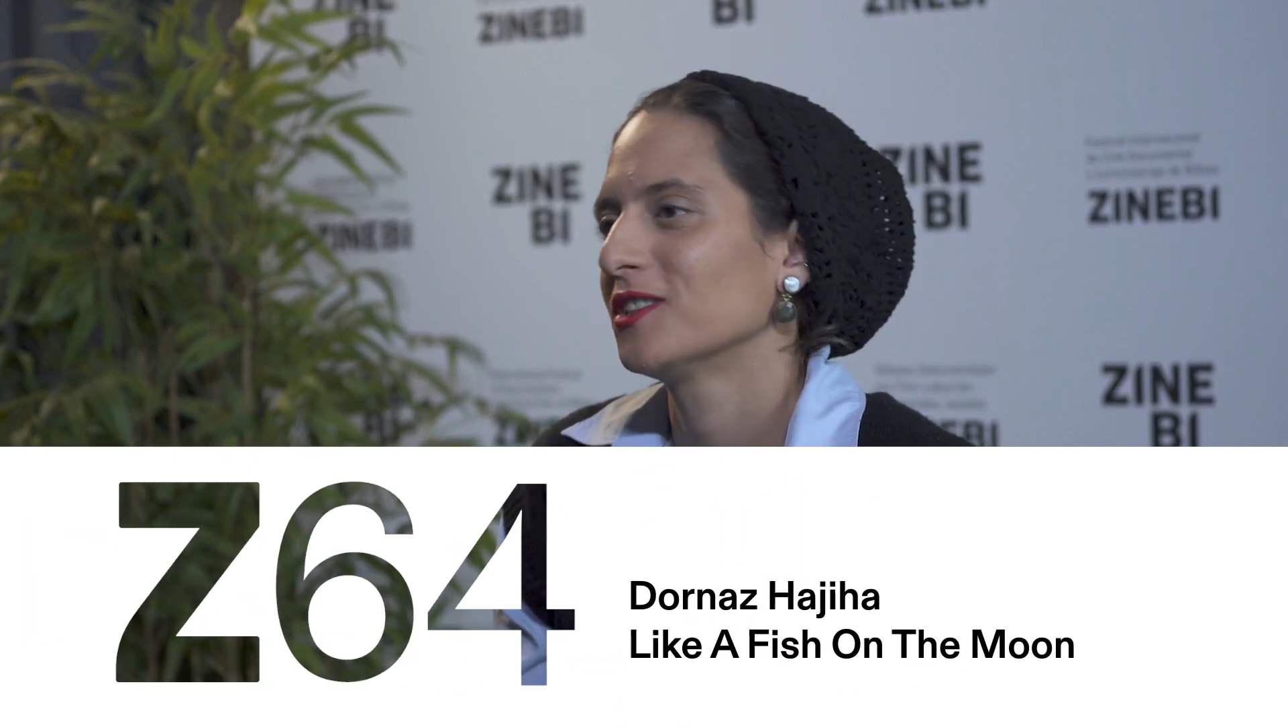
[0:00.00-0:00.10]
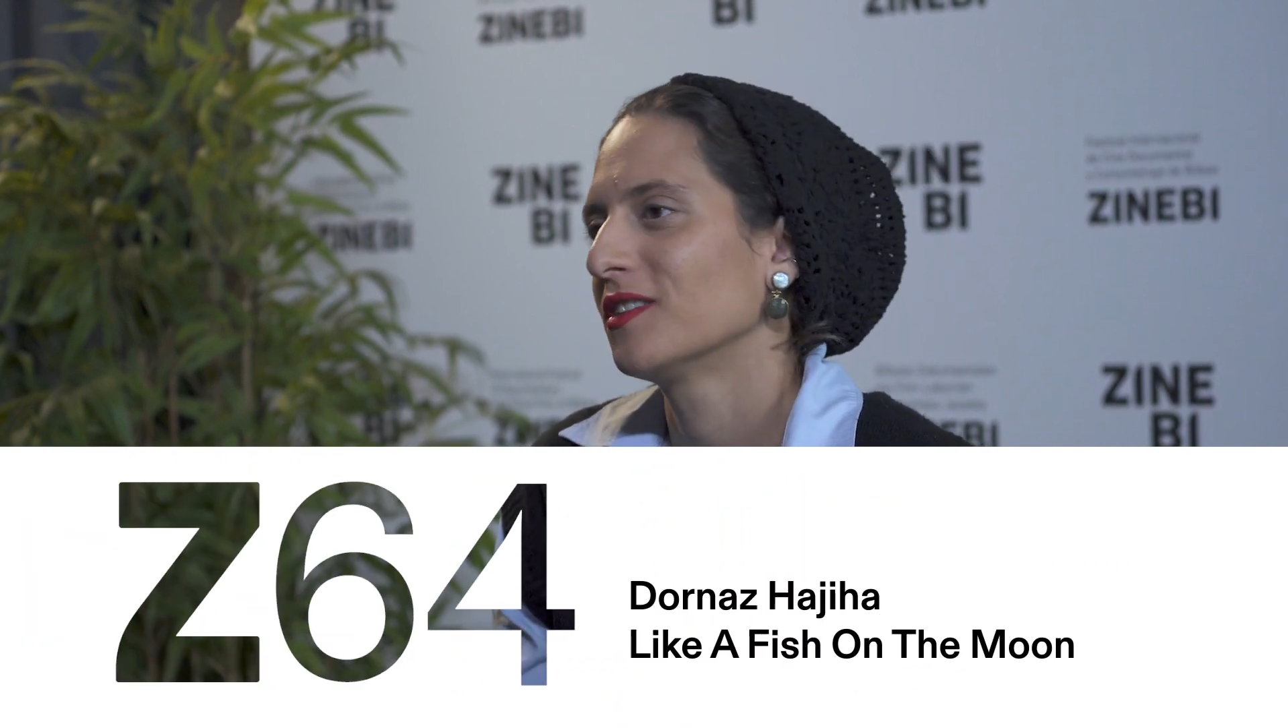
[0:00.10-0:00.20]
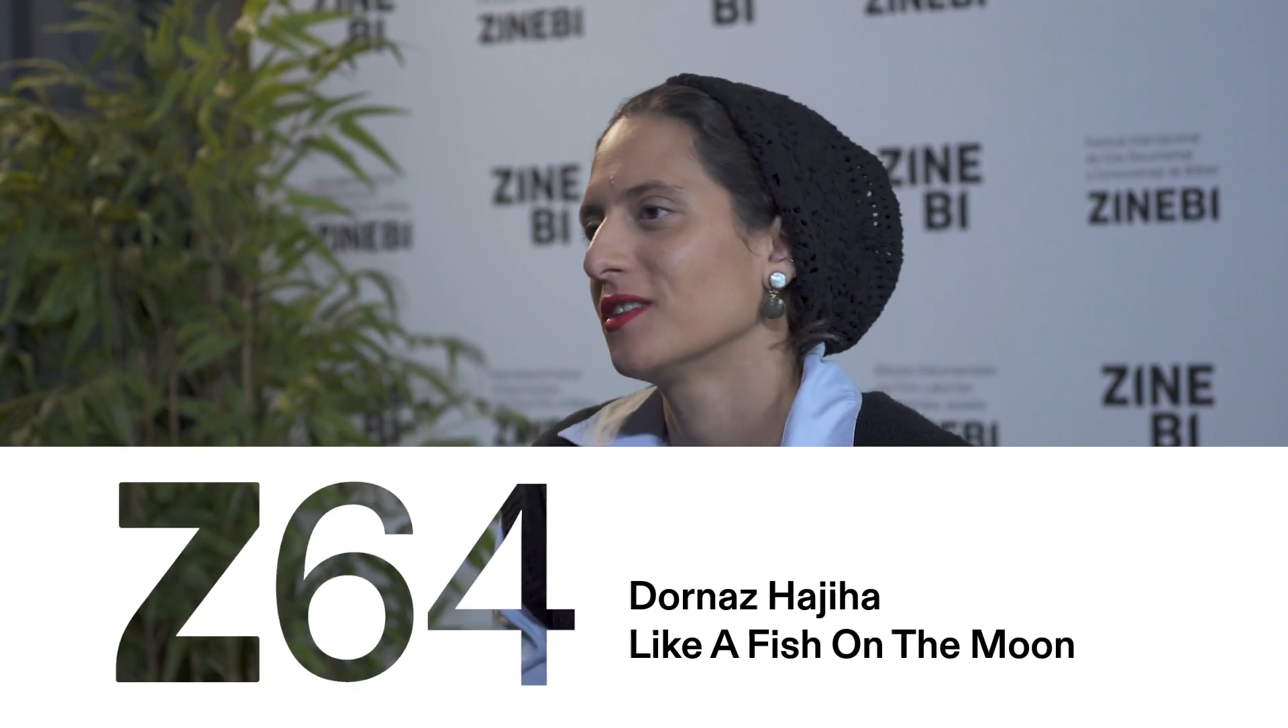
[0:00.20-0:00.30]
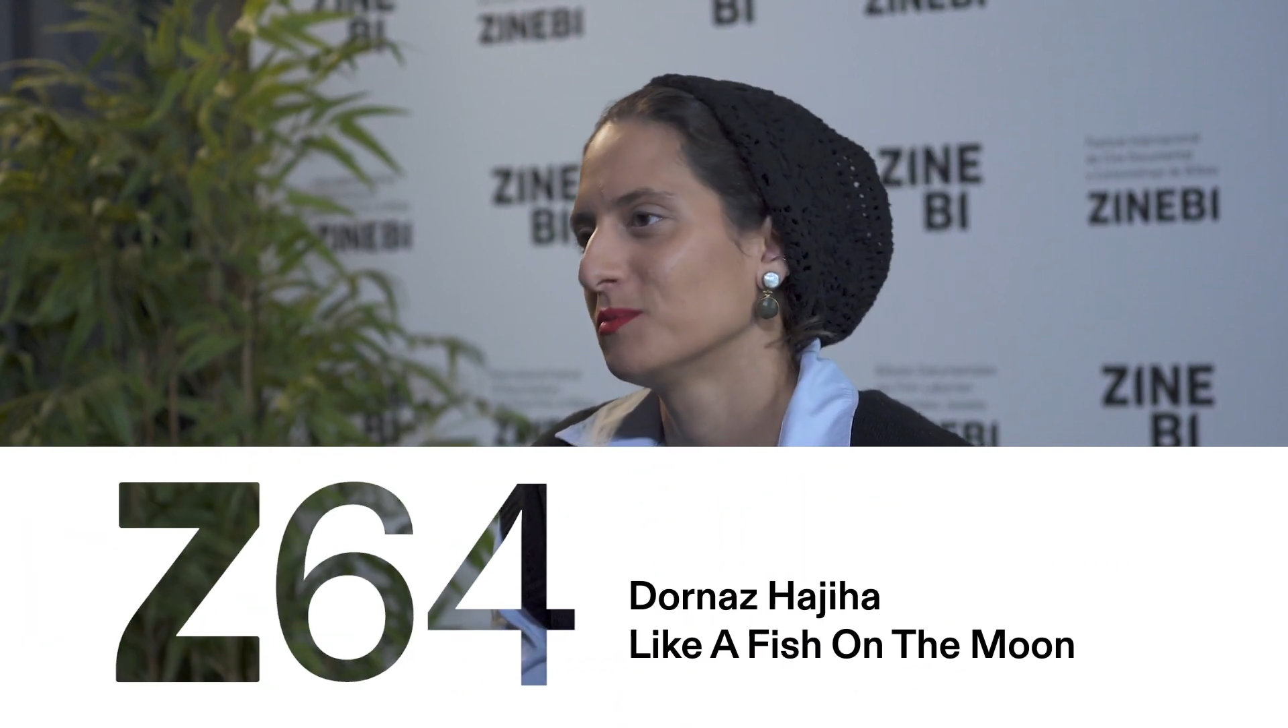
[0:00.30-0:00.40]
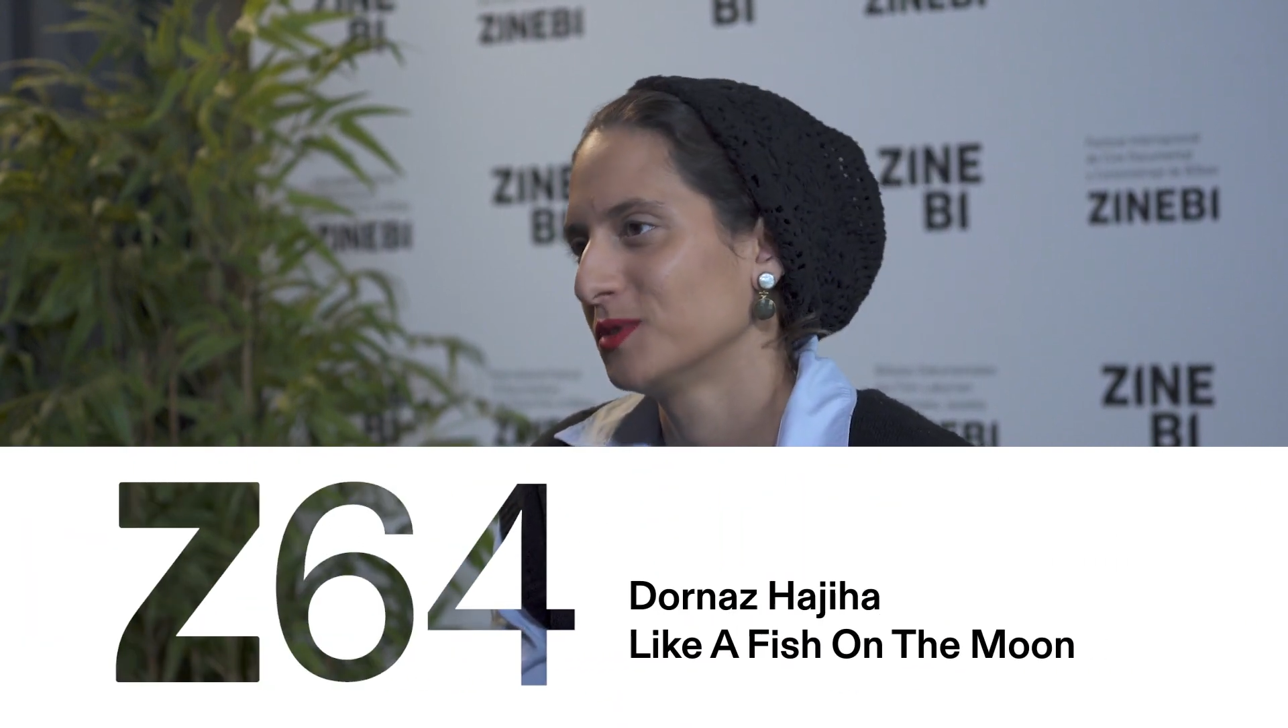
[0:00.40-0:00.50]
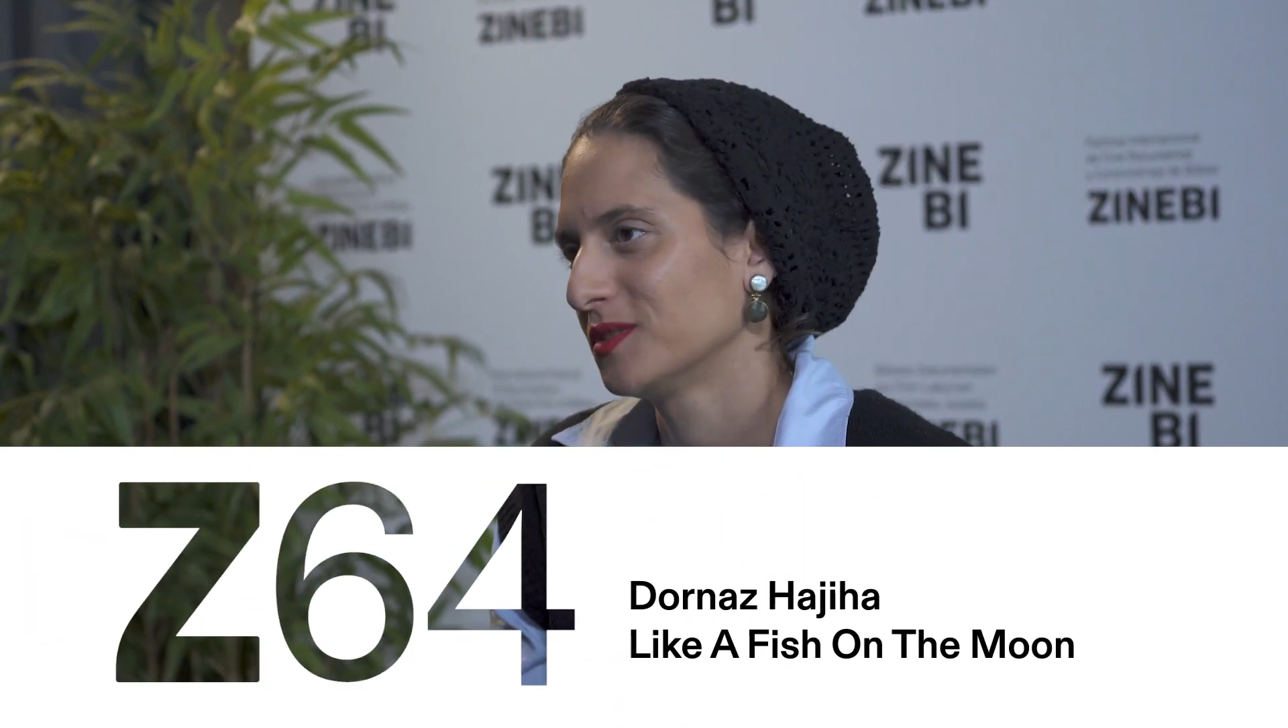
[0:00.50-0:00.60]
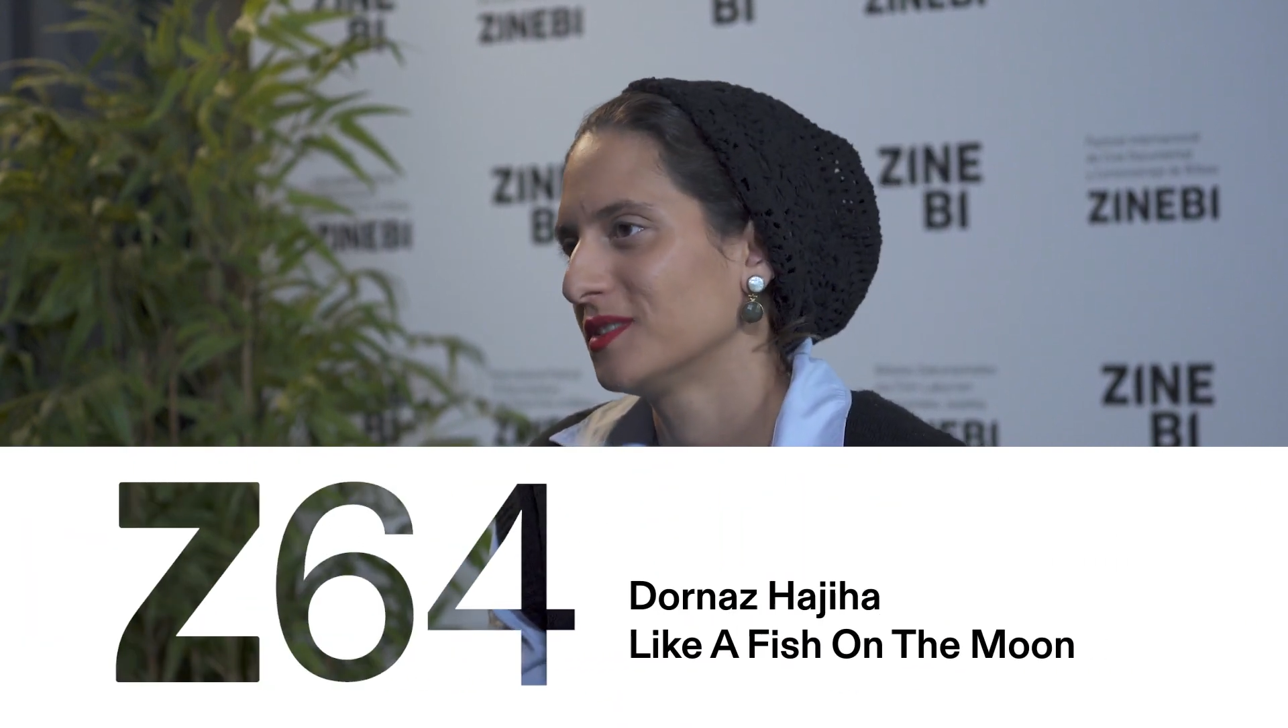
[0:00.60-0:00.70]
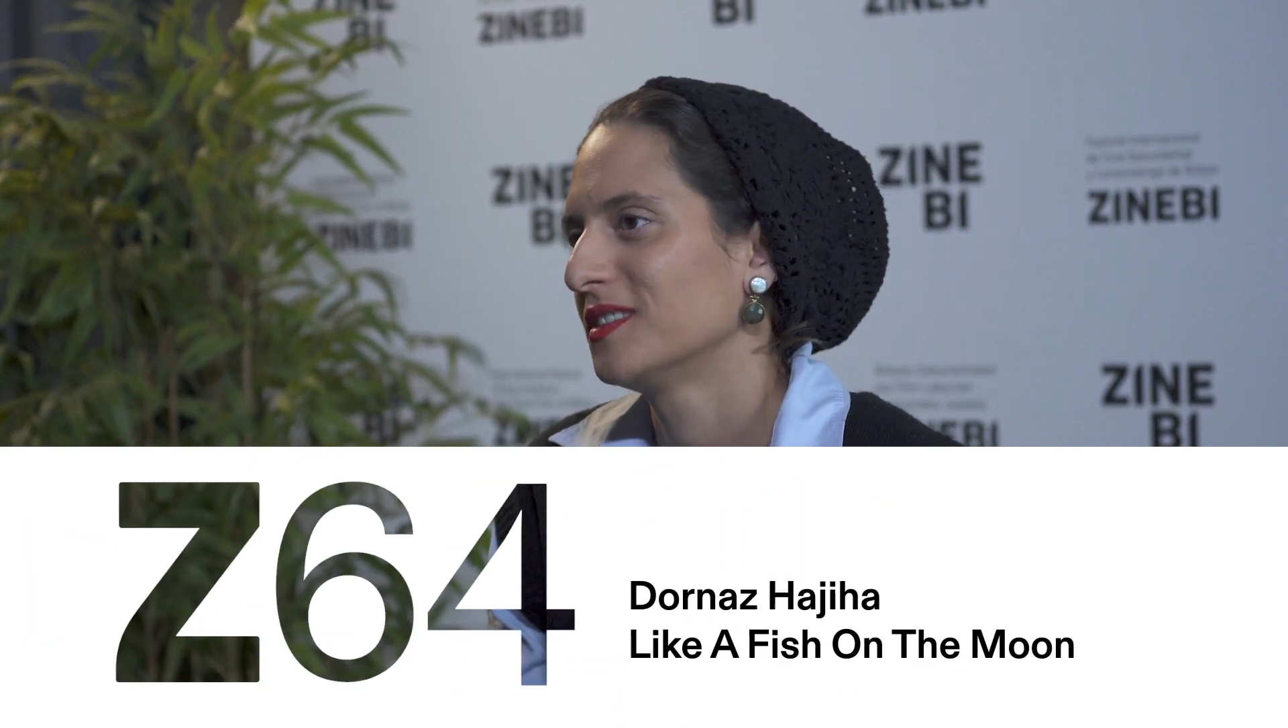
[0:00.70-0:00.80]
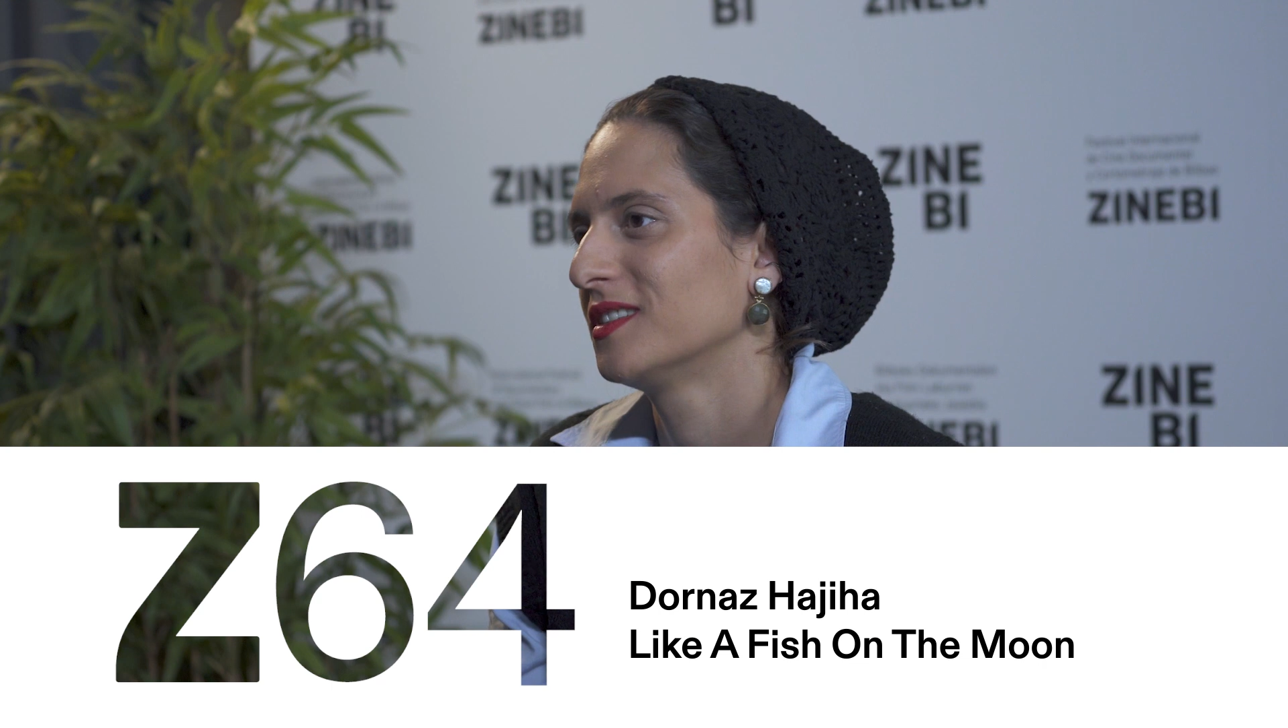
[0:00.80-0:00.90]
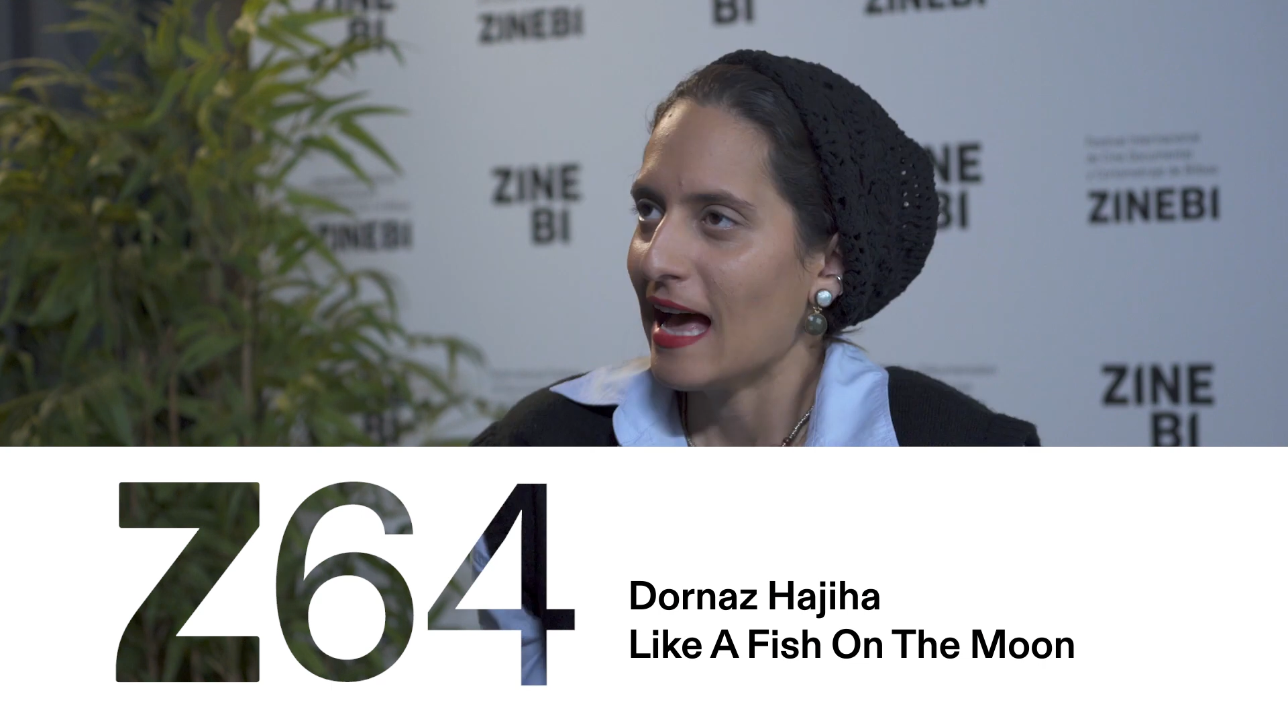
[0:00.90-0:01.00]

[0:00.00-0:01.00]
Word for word: on the Moon.